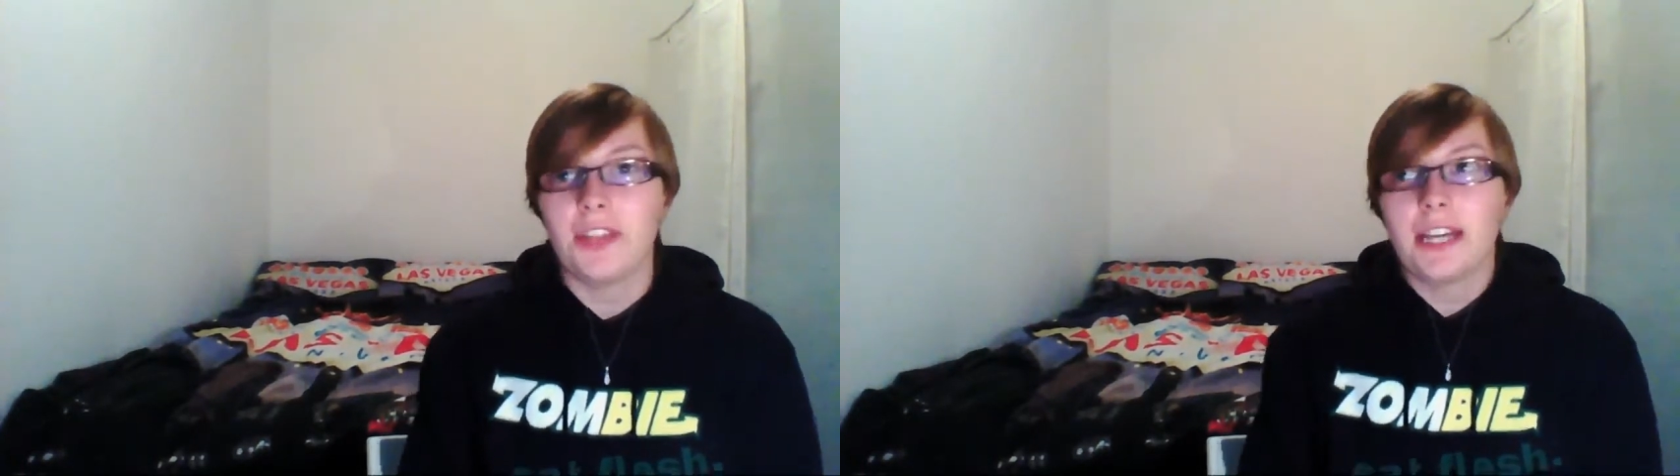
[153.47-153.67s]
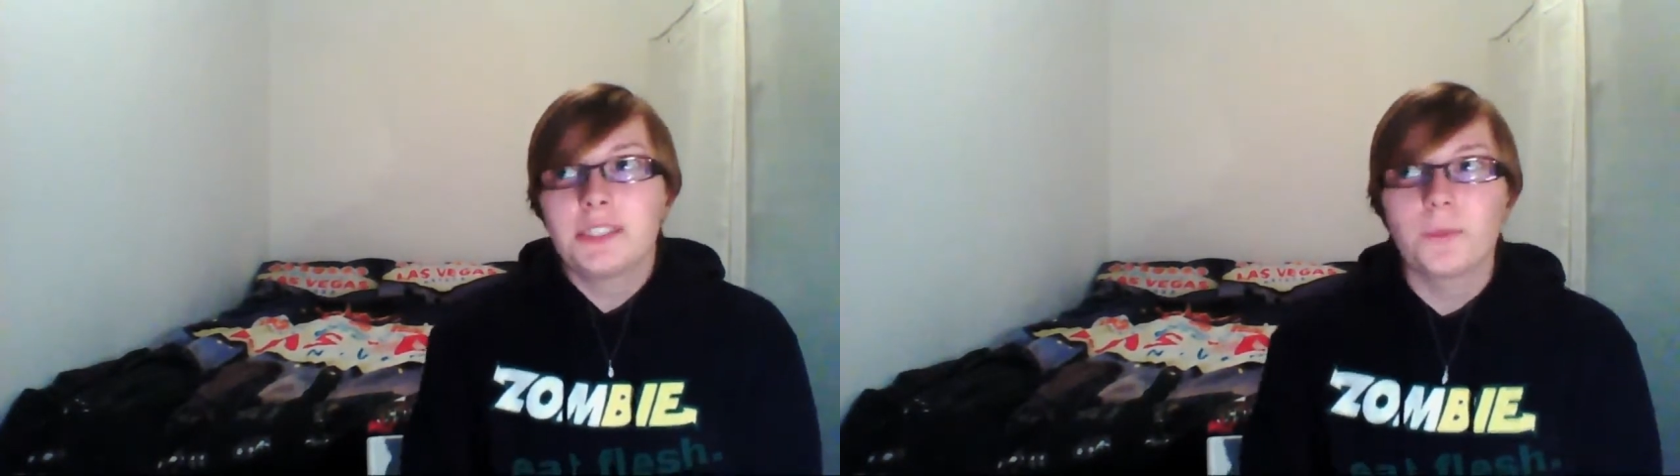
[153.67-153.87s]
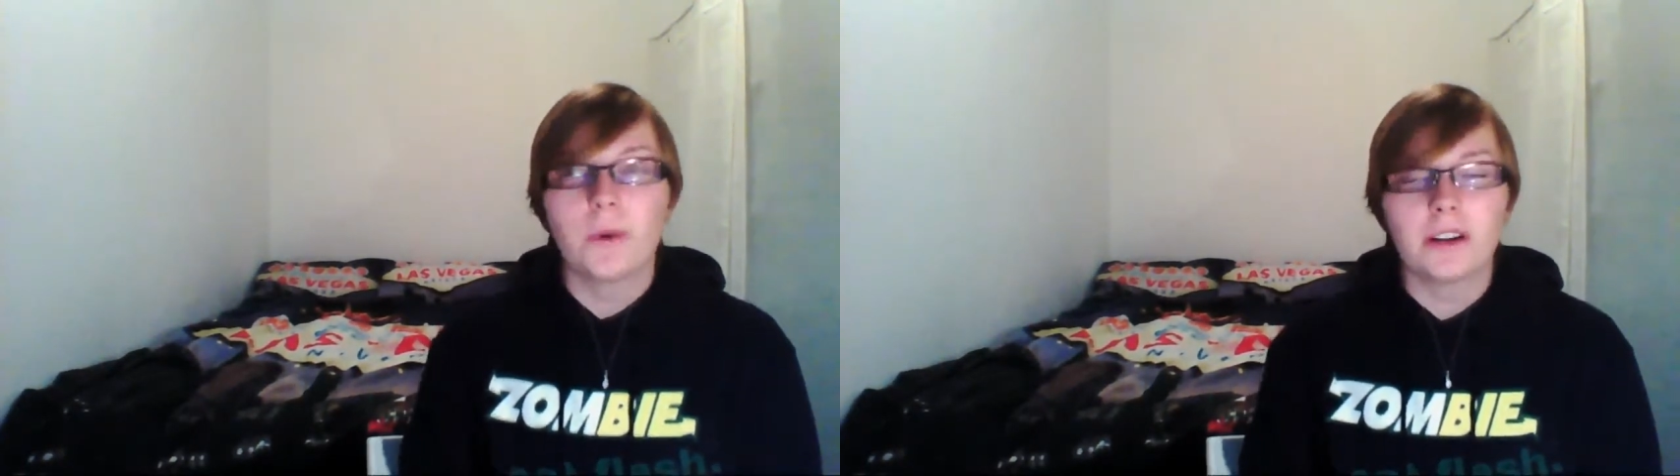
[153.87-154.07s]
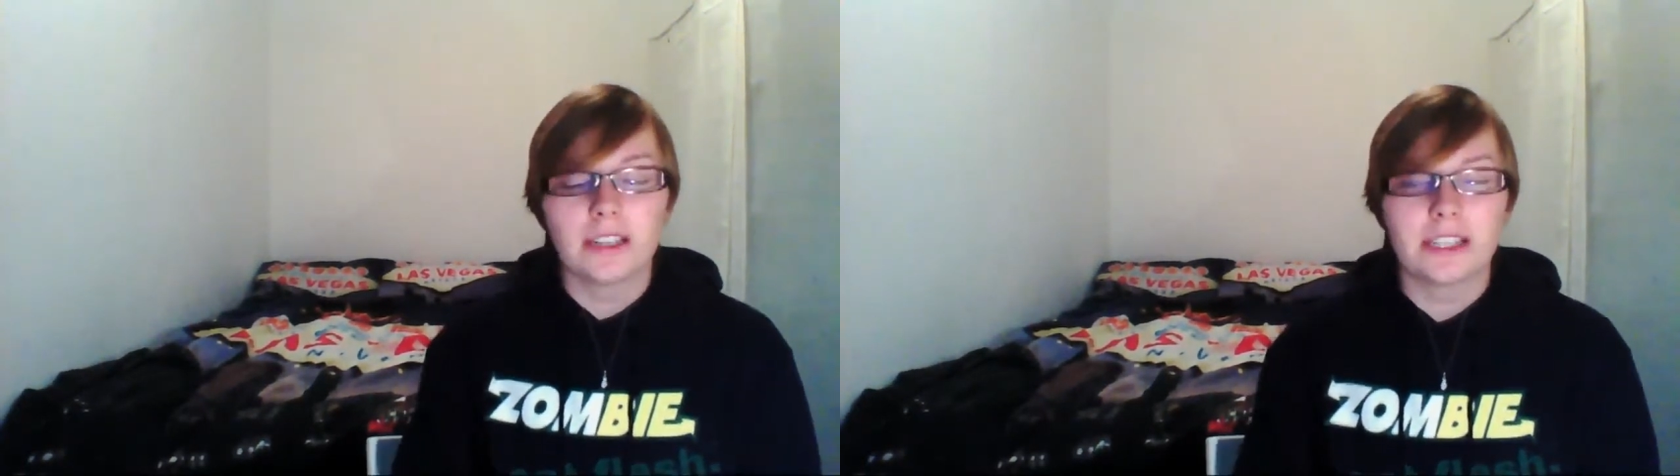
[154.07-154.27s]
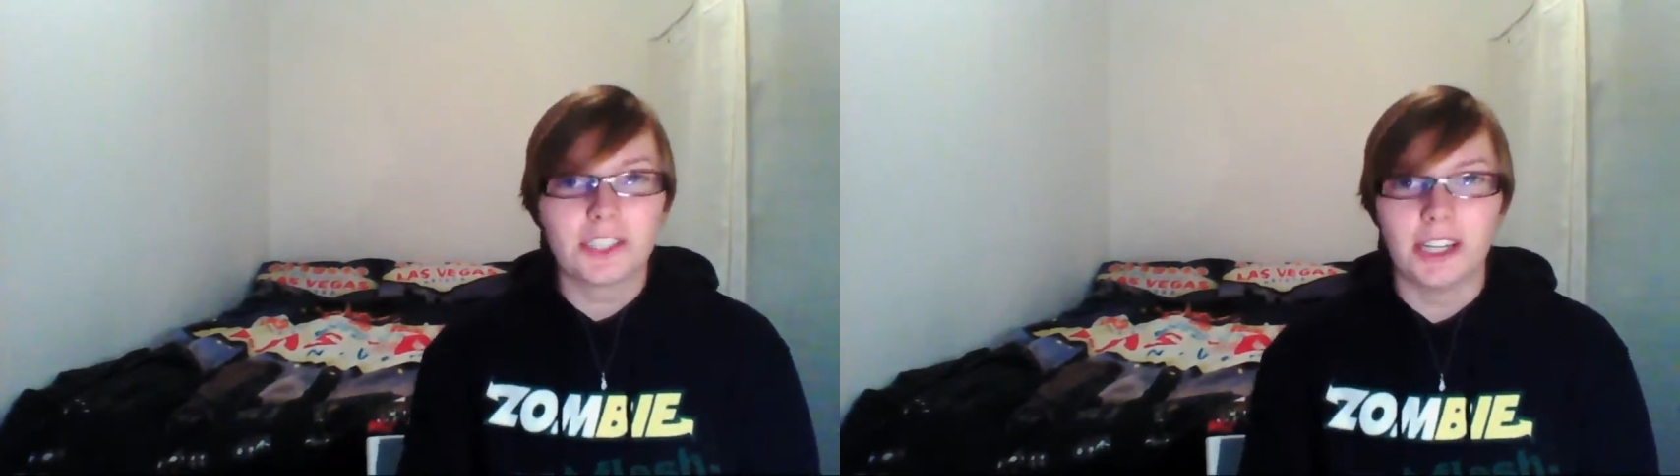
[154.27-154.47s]
That's what
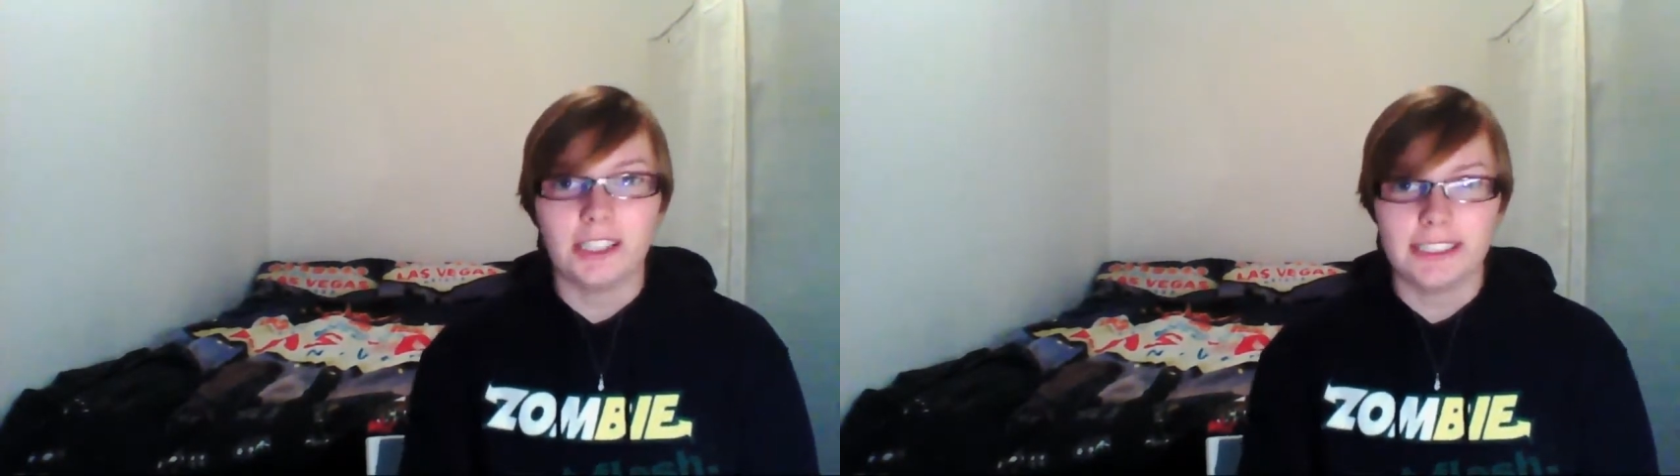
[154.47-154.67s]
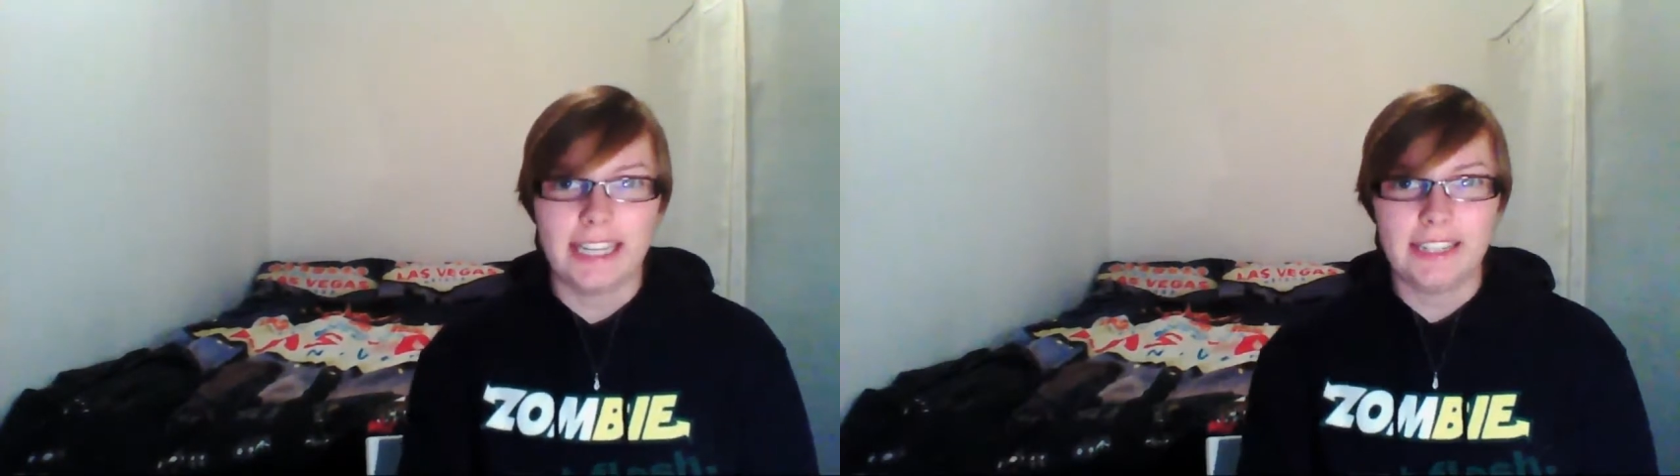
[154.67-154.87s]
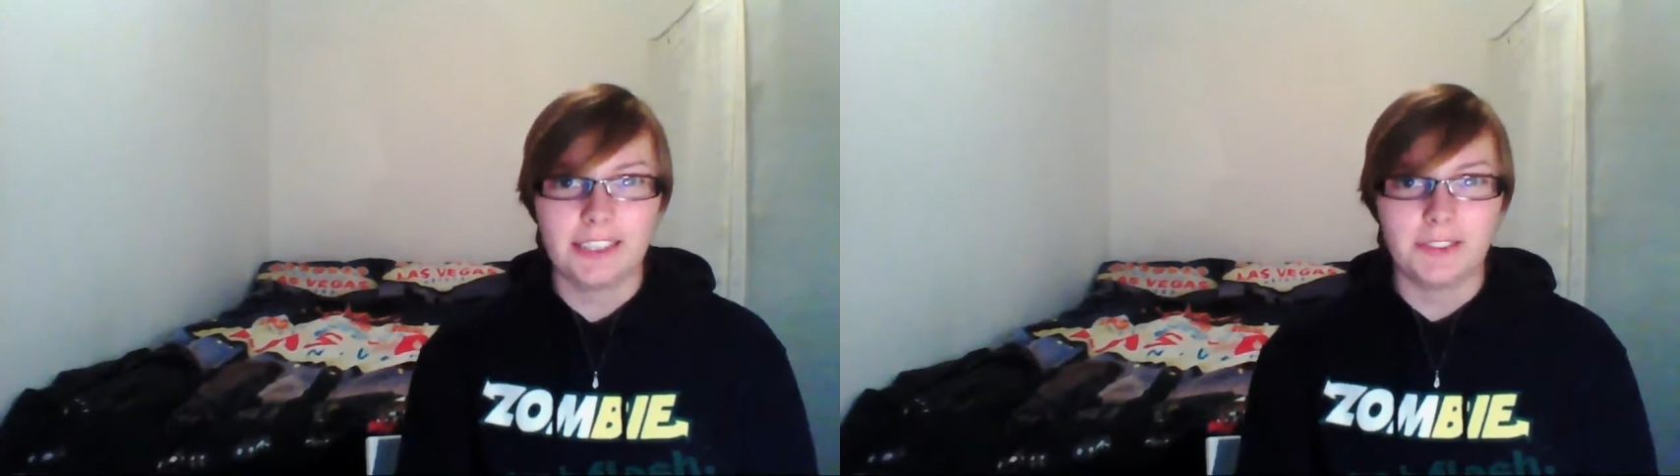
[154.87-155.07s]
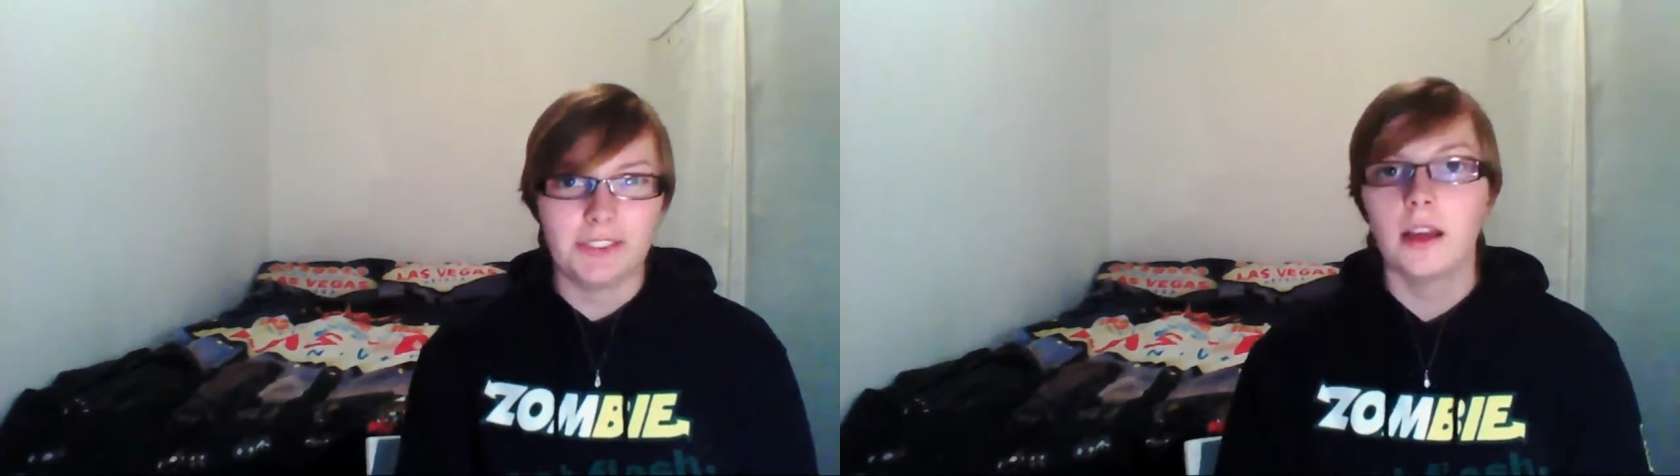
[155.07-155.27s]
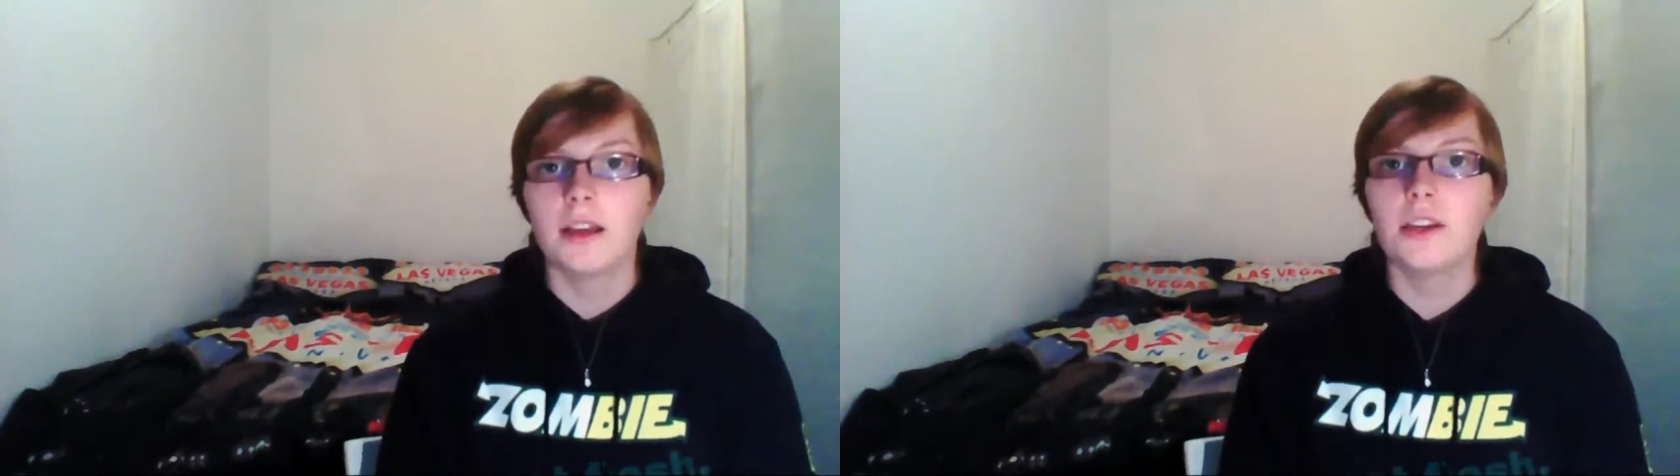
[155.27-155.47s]
glitch art stands for.